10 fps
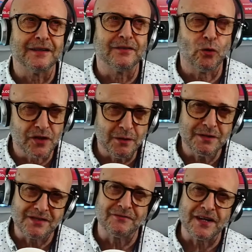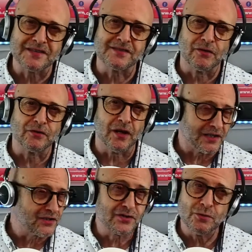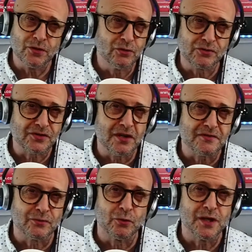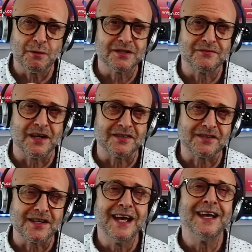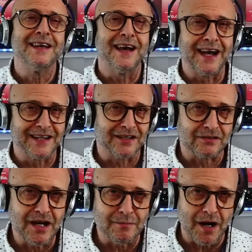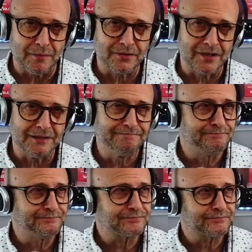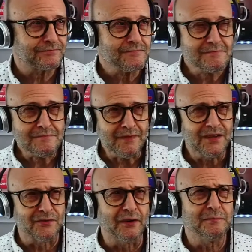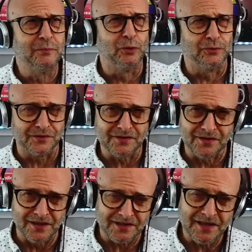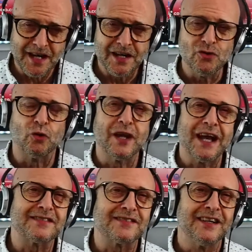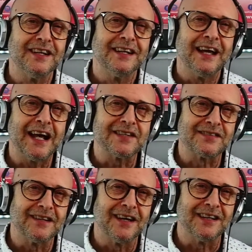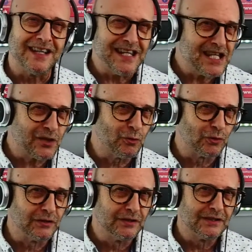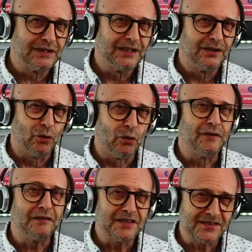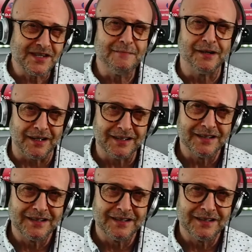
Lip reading: audio interfaces online. Just do a Google search for audio interfaces and it'll come up, okay? It's very important that your guest has an equal or very similar